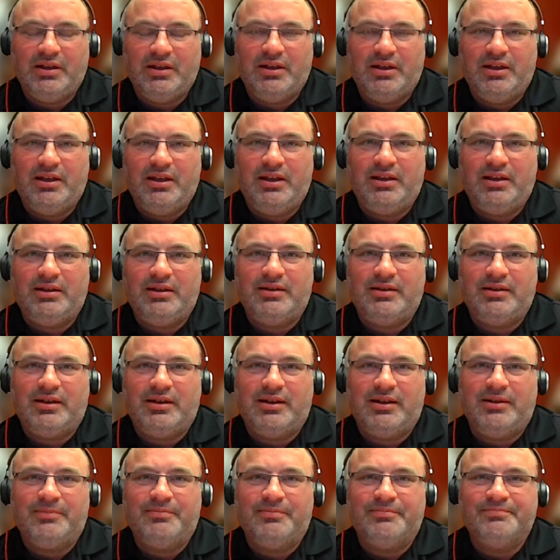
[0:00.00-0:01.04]
and
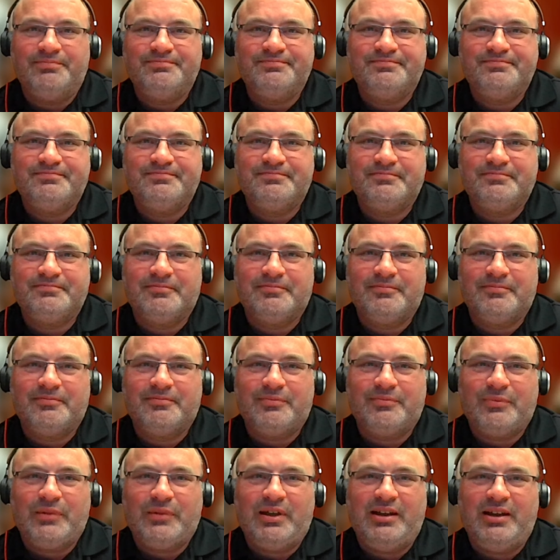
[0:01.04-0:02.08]
um
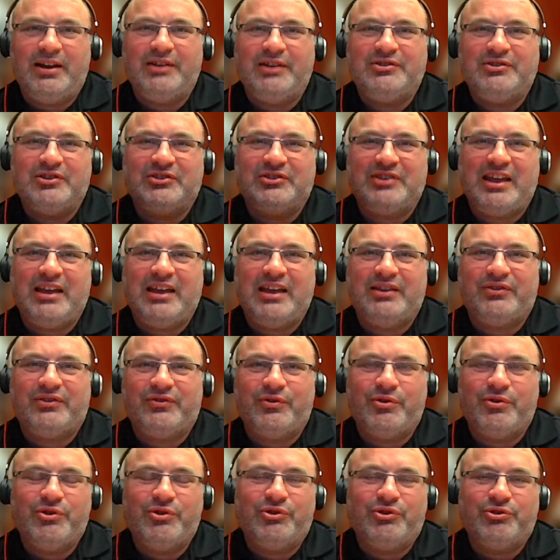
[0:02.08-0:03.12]
and i just asked
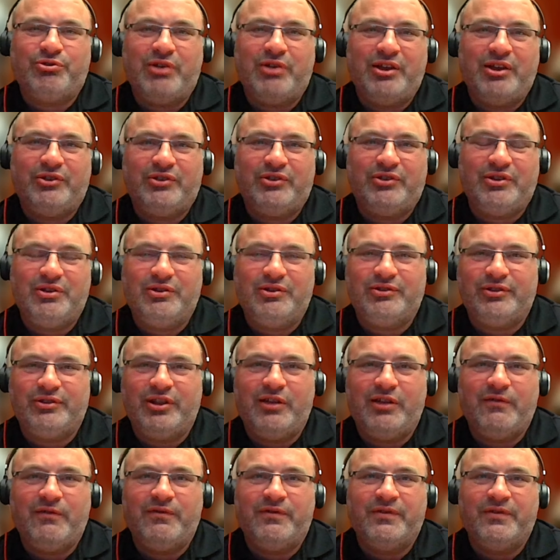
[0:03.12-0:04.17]
for his grace and his
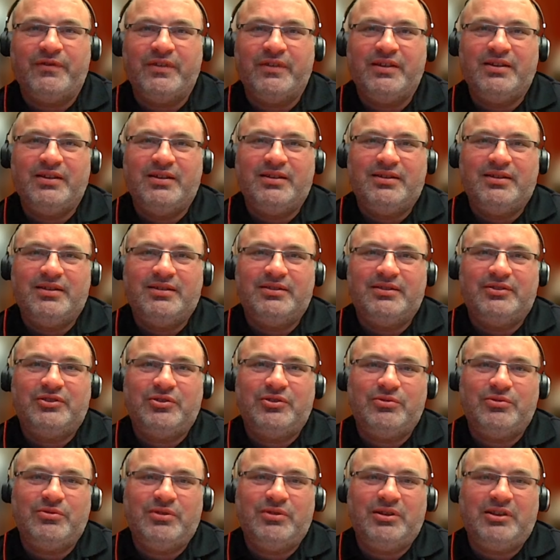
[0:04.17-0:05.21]
love
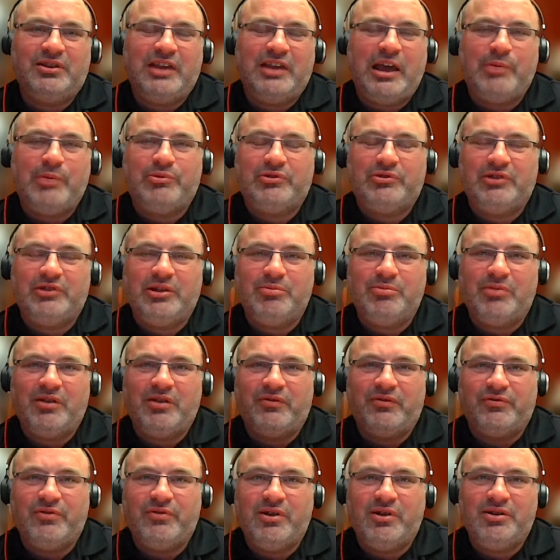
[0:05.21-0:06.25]
to encapsulate my
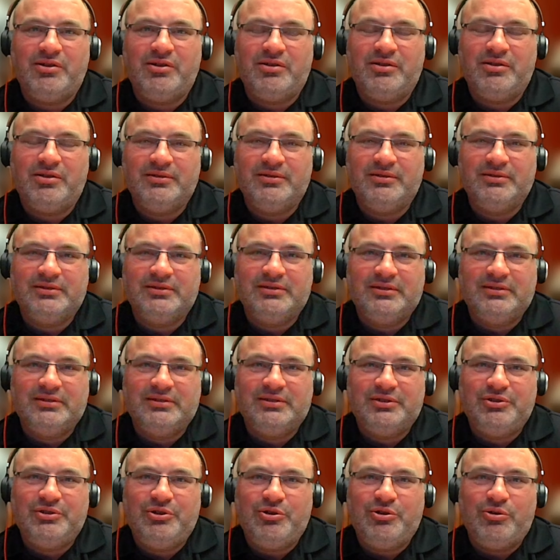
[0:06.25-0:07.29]
friend
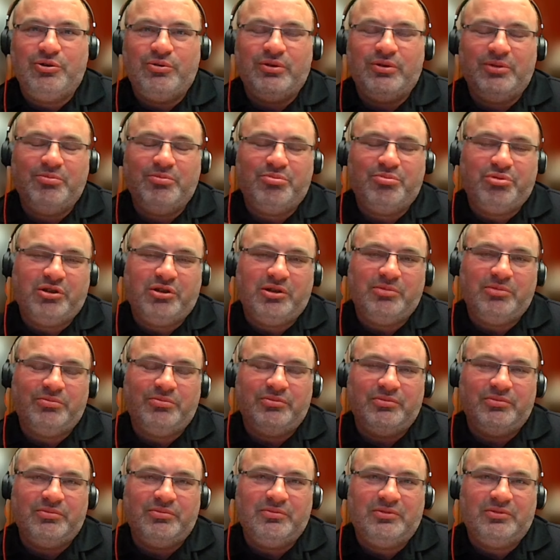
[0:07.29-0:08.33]
you know and bring
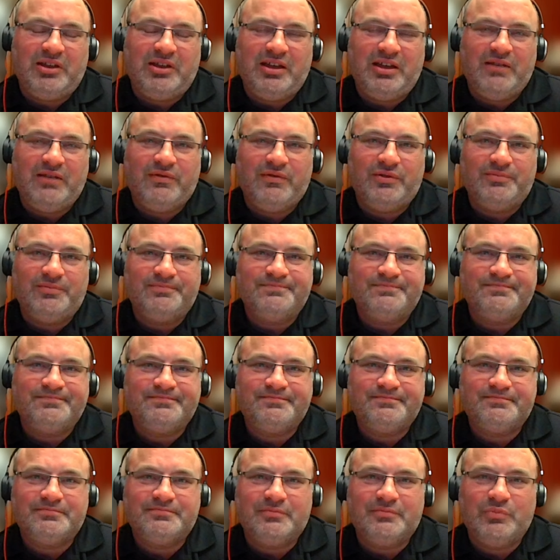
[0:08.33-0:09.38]
him to heaven
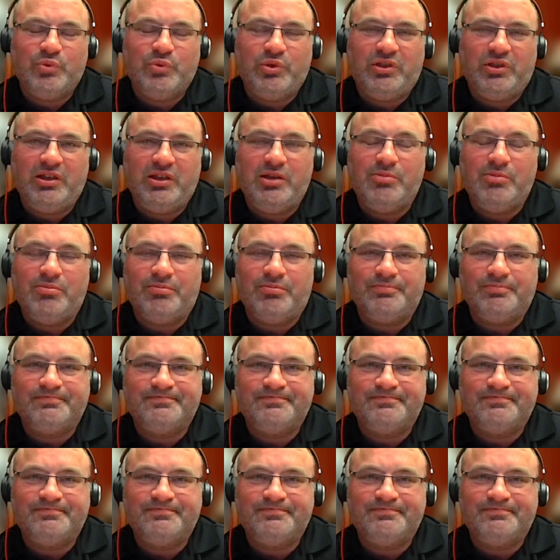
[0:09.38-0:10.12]
with him